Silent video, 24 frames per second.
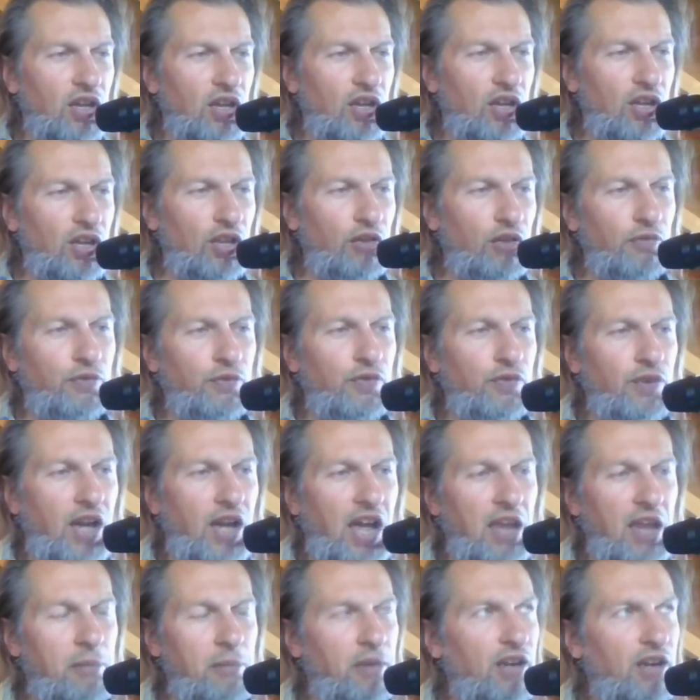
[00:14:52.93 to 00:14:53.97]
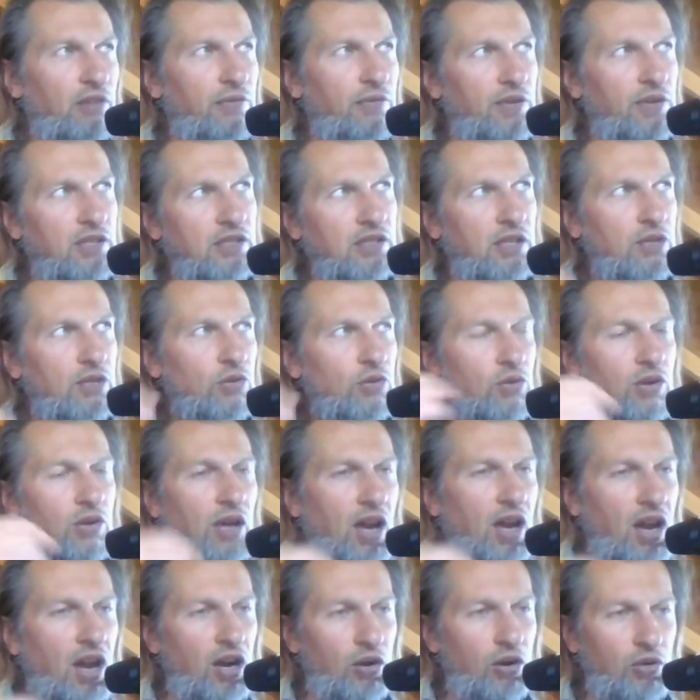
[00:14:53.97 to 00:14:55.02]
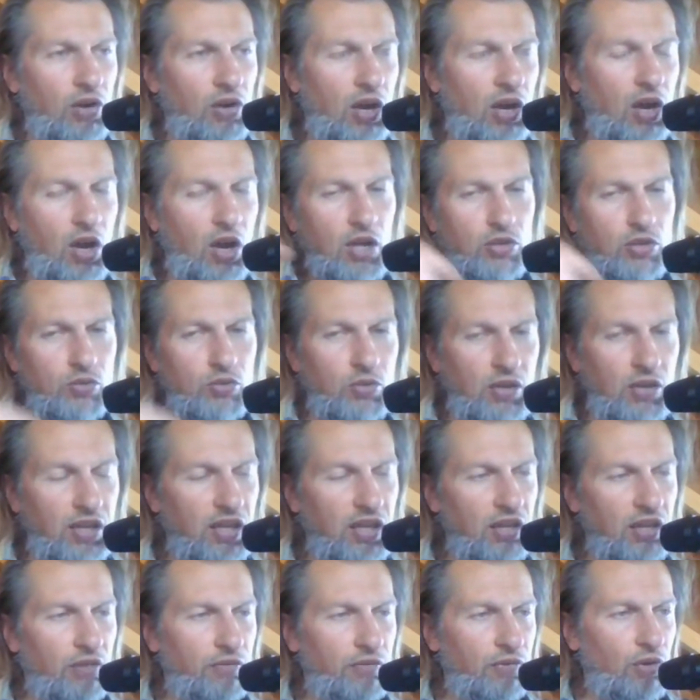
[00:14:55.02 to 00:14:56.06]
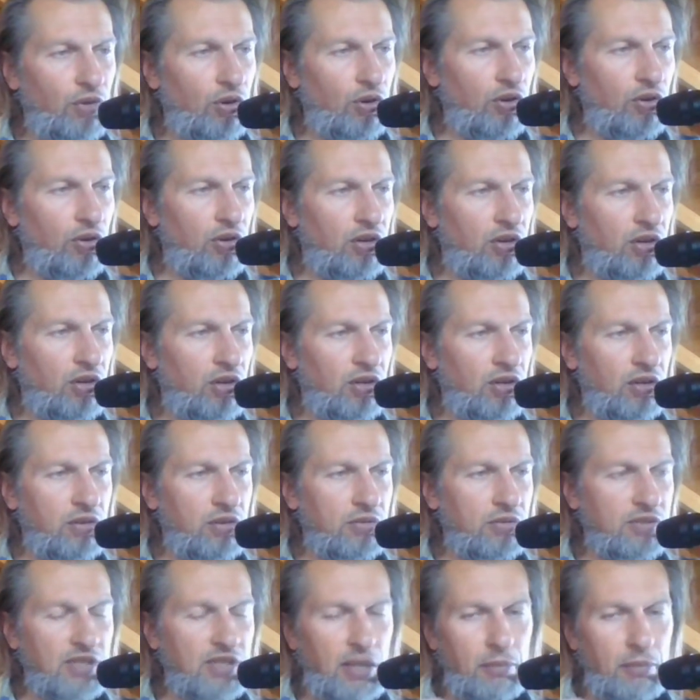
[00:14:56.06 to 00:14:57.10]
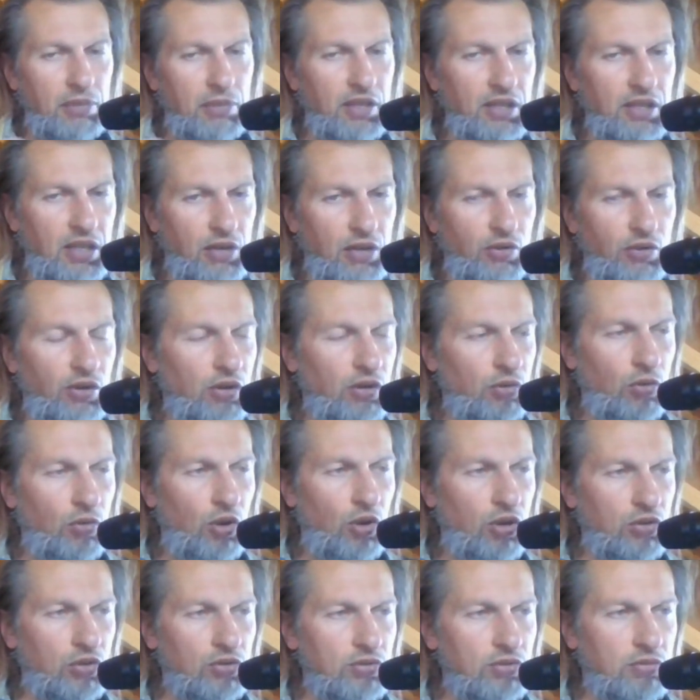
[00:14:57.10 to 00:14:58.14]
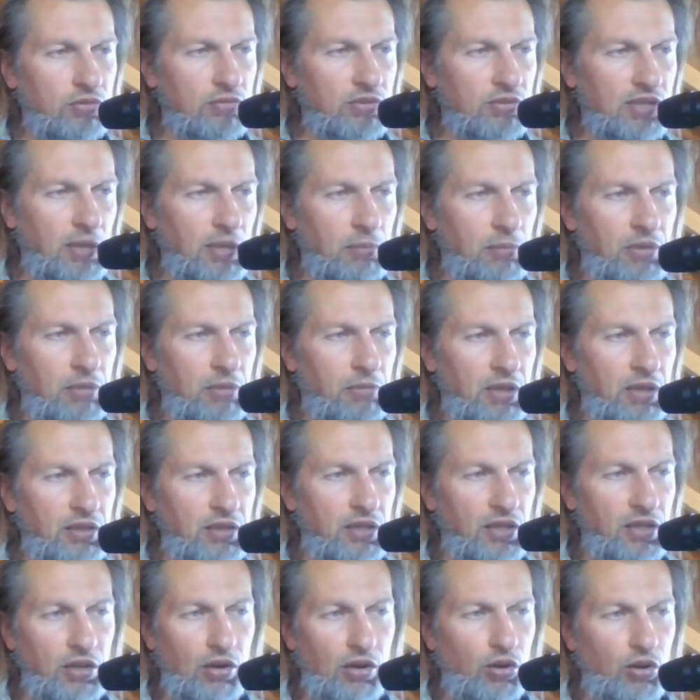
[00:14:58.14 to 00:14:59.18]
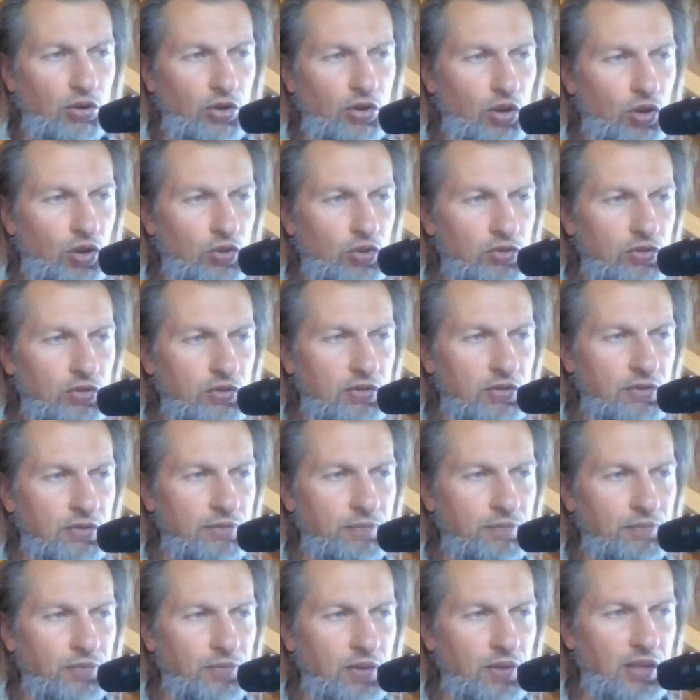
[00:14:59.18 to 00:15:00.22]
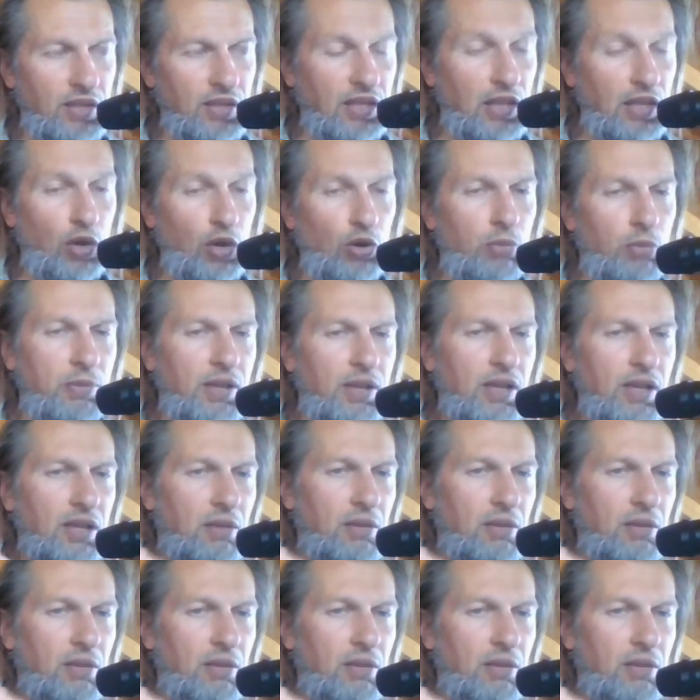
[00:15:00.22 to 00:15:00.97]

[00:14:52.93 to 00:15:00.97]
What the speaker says: if I manifest a new car or a house to live or something I really want, something material or not, that I will be,